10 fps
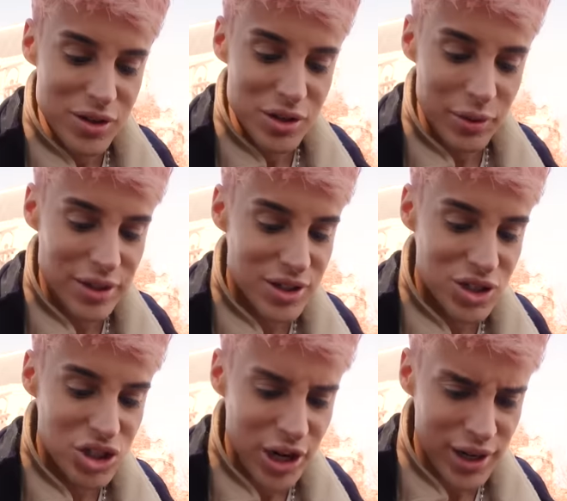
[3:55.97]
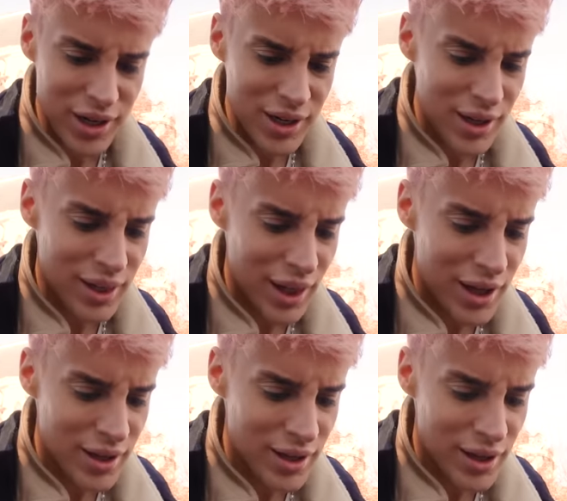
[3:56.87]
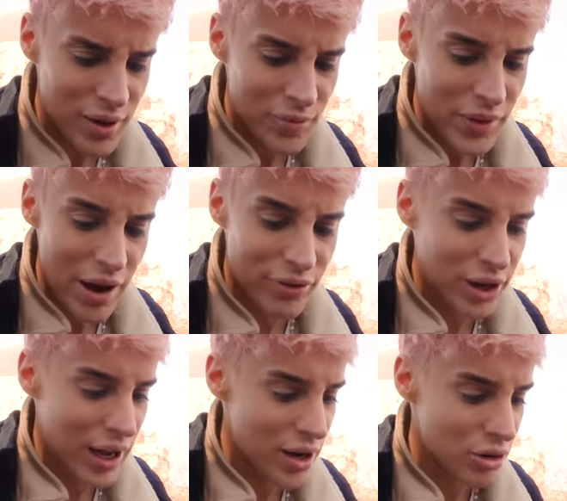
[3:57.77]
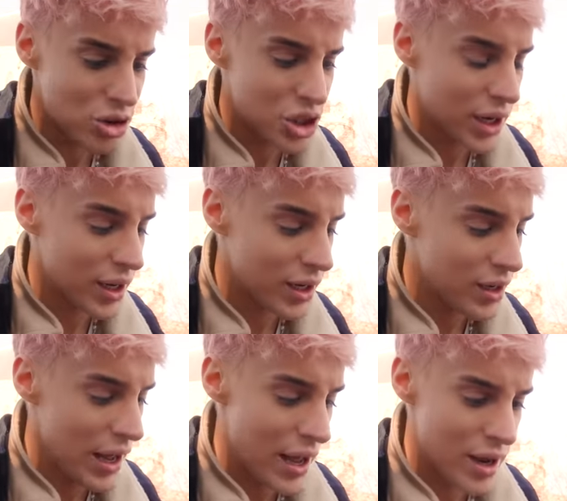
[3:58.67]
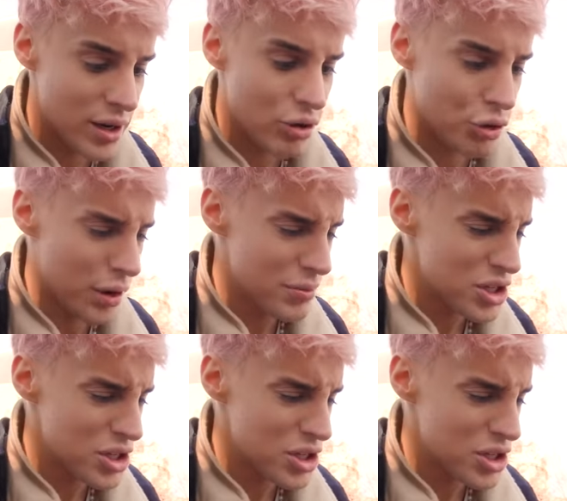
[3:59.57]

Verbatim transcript: So it's chicken, I think avocado chicken and cream